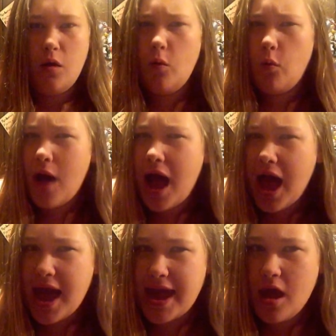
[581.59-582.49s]

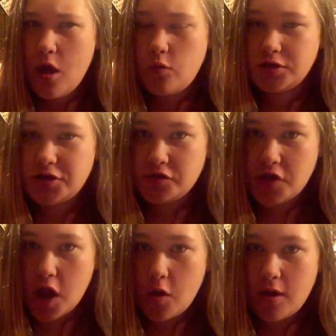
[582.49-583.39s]
Why would you
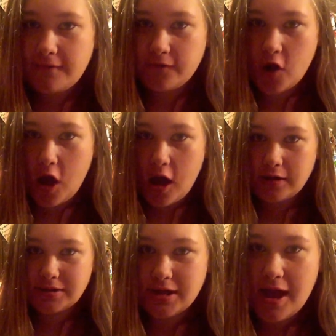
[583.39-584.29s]
throw
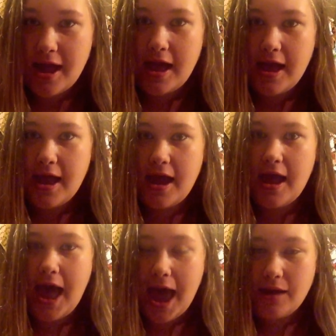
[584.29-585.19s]
frogs
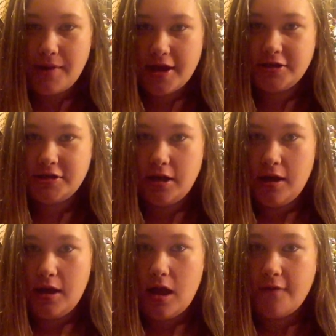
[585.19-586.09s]
at a bunch
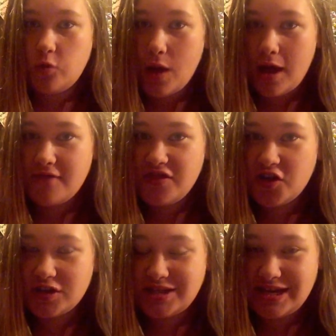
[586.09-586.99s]
of 12 and
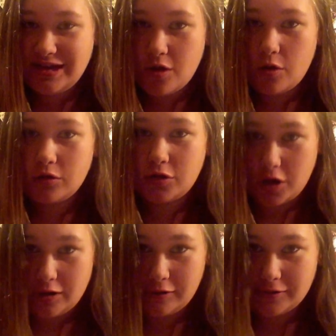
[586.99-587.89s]
13-year-old
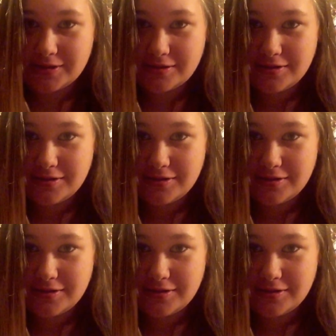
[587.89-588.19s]
girls?"